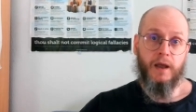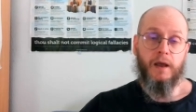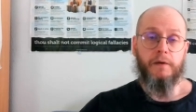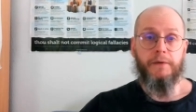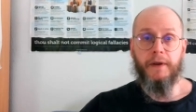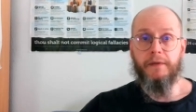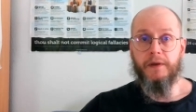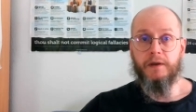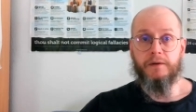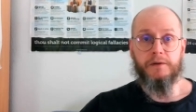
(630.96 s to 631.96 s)
free
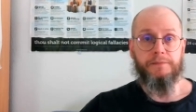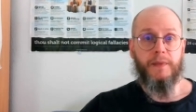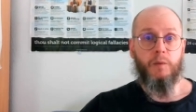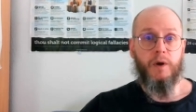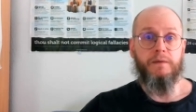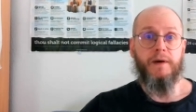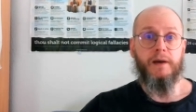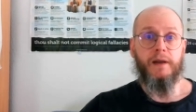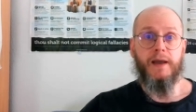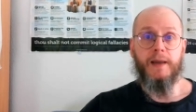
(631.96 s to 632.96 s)
thinkers were
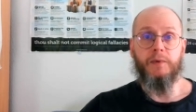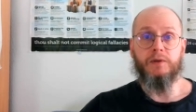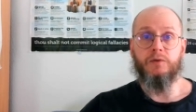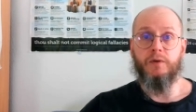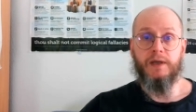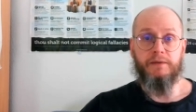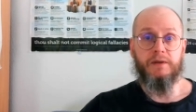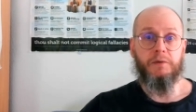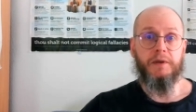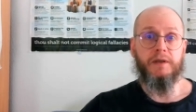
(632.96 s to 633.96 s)
finally able to even
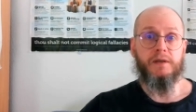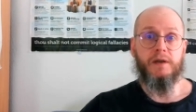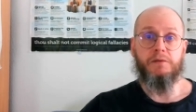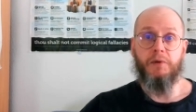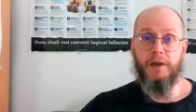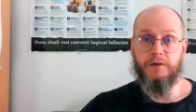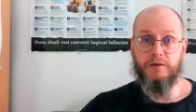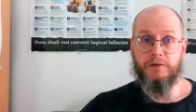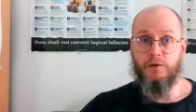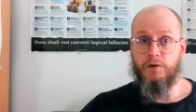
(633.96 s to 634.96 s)
criticize
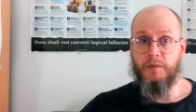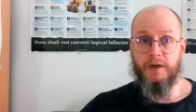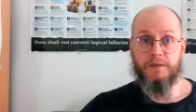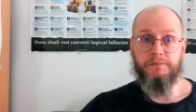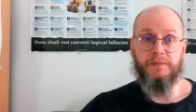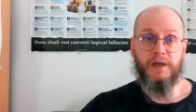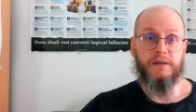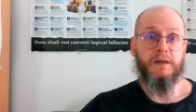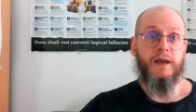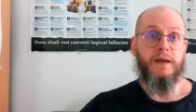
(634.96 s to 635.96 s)
religious dogmas
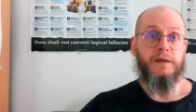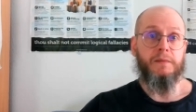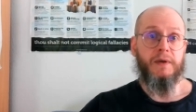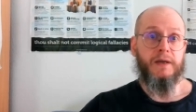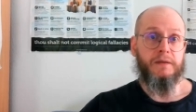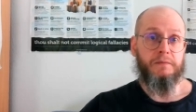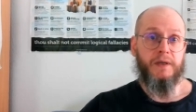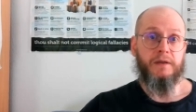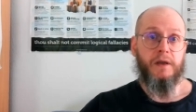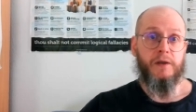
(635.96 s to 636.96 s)
and demand
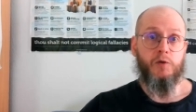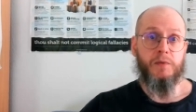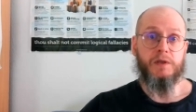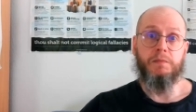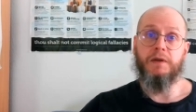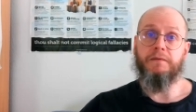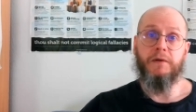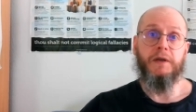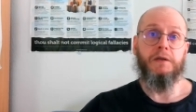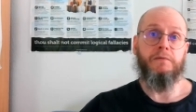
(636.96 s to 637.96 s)
that humans be
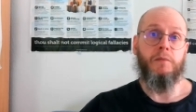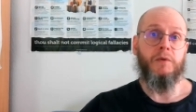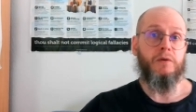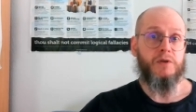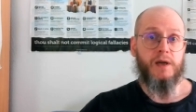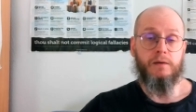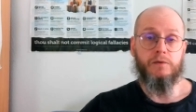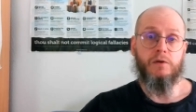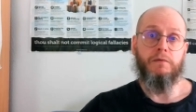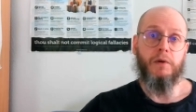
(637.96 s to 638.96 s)
freed from the
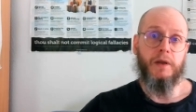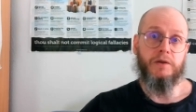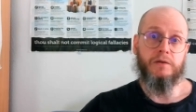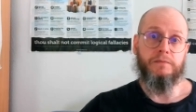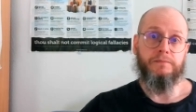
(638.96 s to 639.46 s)
shackles of religion.